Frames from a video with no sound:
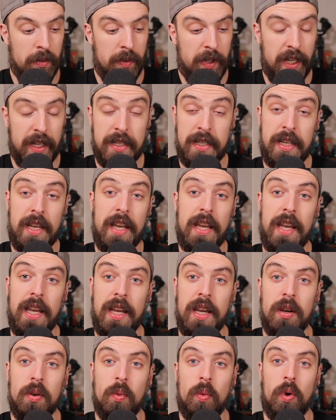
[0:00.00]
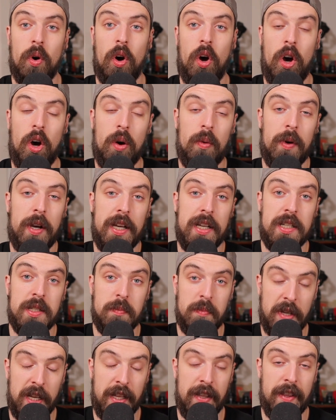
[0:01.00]
Because he will always
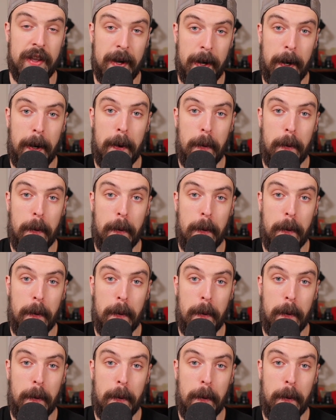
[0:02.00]
be there.